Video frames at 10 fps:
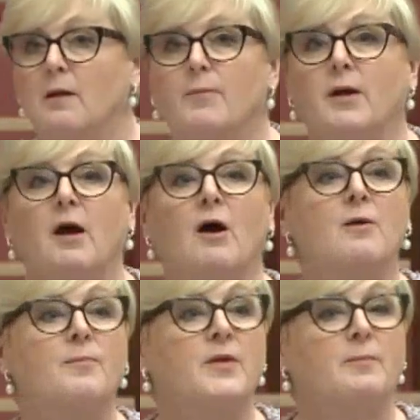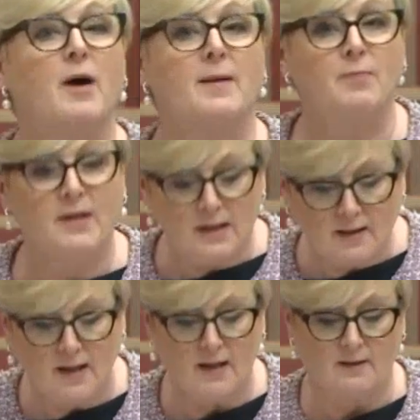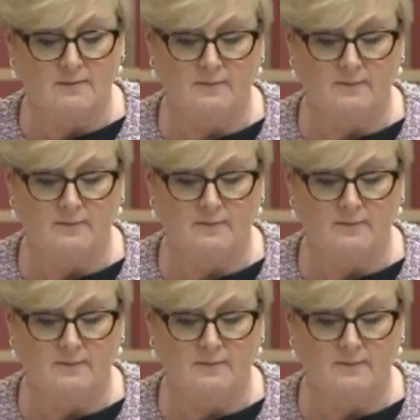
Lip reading: But I hope that by being there